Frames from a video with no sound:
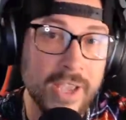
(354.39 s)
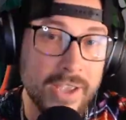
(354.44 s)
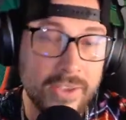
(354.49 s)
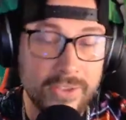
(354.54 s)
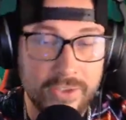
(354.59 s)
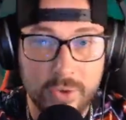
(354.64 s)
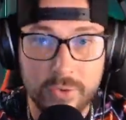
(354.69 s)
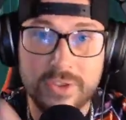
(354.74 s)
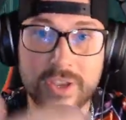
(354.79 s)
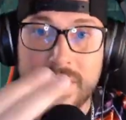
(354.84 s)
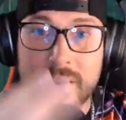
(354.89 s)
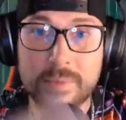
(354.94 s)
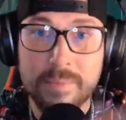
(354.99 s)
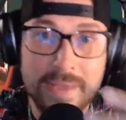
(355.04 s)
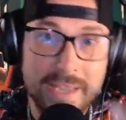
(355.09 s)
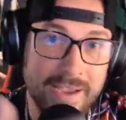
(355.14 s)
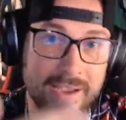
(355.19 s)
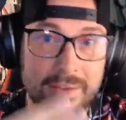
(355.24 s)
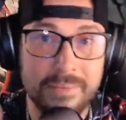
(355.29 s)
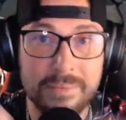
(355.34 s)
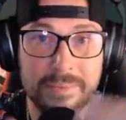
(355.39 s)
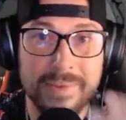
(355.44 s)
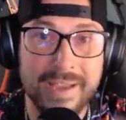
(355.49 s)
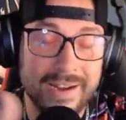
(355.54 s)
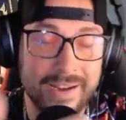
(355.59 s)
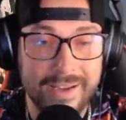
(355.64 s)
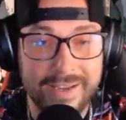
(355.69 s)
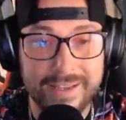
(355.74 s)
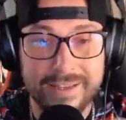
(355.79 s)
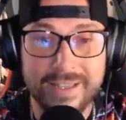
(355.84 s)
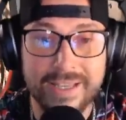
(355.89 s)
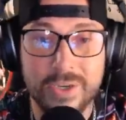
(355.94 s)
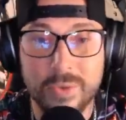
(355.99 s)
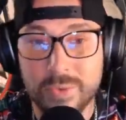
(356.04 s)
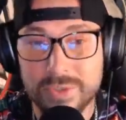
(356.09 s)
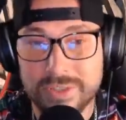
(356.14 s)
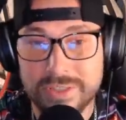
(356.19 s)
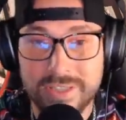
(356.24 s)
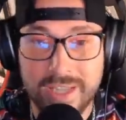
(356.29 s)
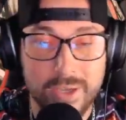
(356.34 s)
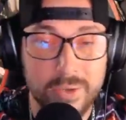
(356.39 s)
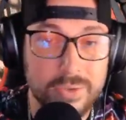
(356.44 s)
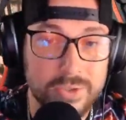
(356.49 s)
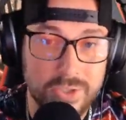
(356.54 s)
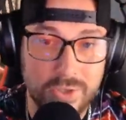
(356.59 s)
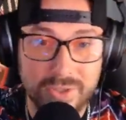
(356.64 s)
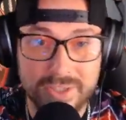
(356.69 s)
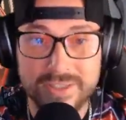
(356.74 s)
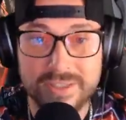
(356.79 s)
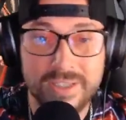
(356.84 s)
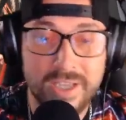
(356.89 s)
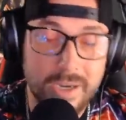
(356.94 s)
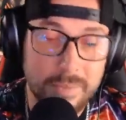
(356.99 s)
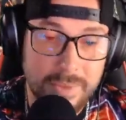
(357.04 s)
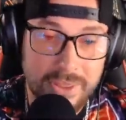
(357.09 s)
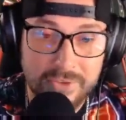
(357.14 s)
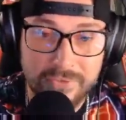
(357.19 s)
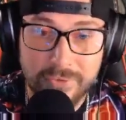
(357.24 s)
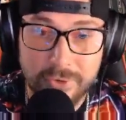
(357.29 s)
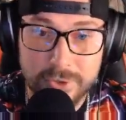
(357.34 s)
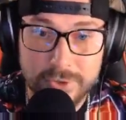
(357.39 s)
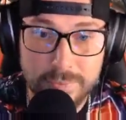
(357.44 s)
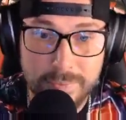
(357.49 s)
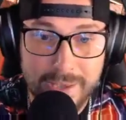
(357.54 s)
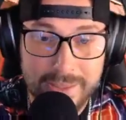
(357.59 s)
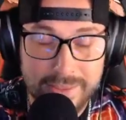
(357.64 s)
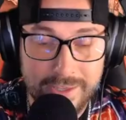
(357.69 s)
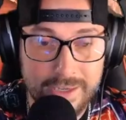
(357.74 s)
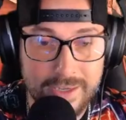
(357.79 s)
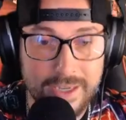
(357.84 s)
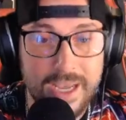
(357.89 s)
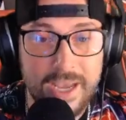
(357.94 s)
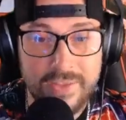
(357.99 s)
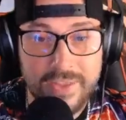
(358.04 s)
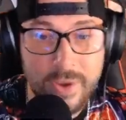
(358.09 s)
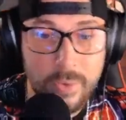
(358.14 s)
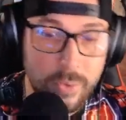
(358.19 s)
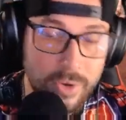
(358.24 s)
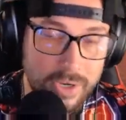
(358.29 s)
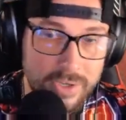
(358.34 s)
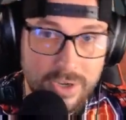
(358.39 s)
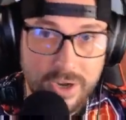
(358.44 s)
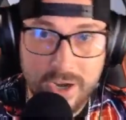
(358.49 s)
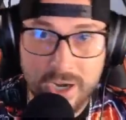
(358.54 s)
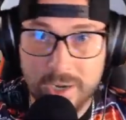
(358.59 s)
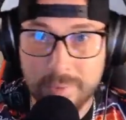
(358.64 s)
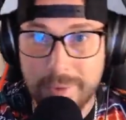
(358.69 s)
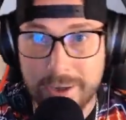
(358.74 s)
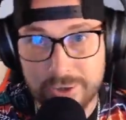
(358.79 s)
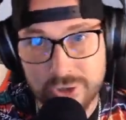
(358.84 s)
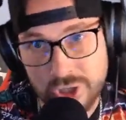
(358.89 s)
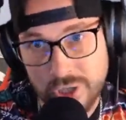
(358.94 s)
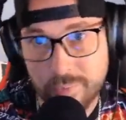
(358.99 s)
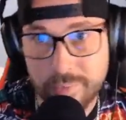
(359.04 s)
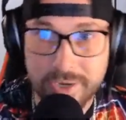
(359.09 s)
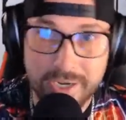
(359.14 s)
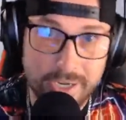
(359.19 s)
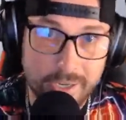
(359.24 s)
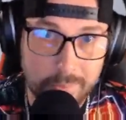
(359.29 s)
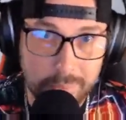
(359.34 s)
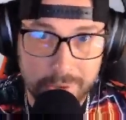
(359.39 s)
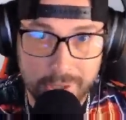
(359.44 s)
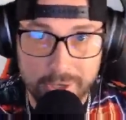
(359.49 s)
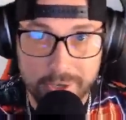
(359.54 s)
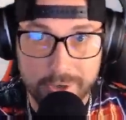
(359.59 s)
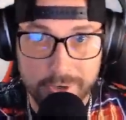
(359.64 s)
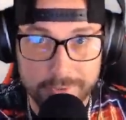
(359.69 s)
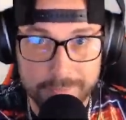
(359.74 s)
So it's going to be a kind of continuous cycle. So this is going to be the first method that we're going to talk about jumping into Plunder.